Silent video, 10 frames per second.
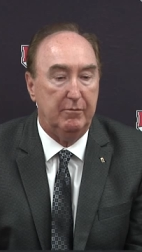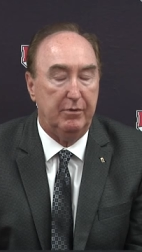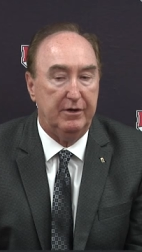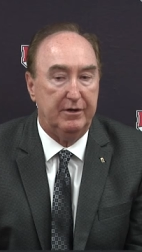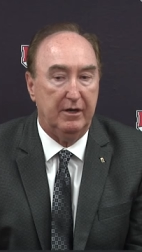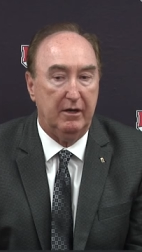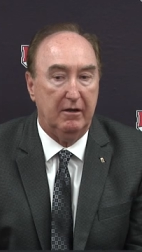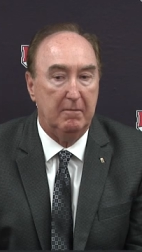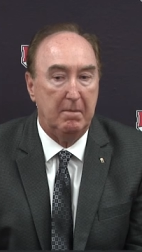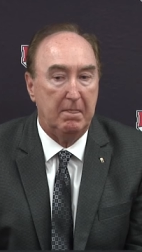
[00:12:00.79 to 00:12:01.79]
bit, but
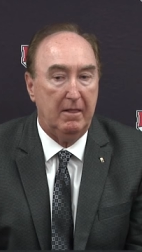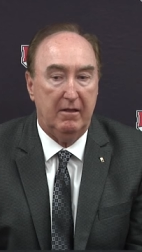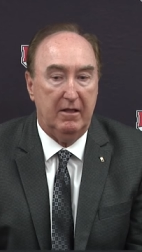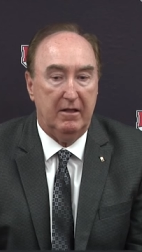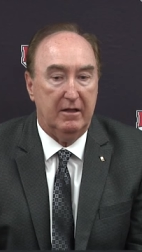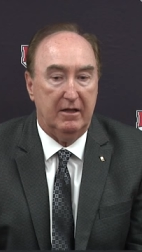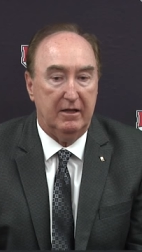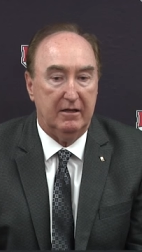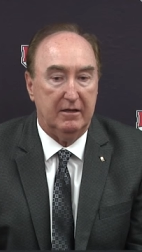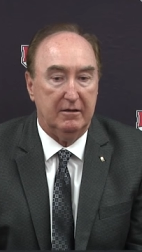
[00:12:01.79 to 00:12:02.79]

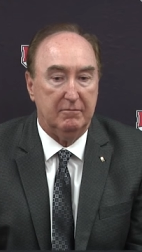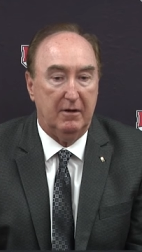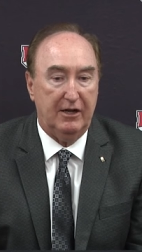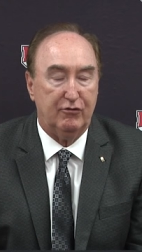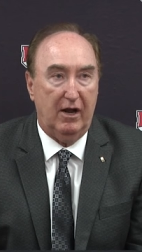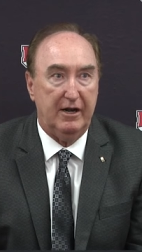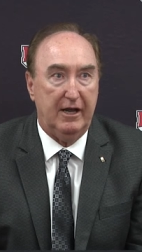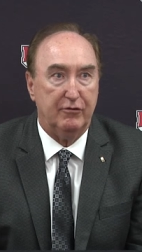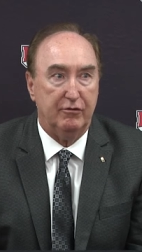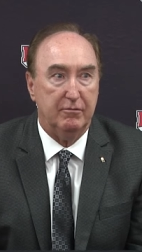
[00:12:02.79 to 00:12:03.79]
uh, uh, I try
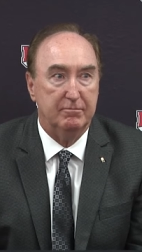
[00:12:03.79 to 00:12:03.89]
not to.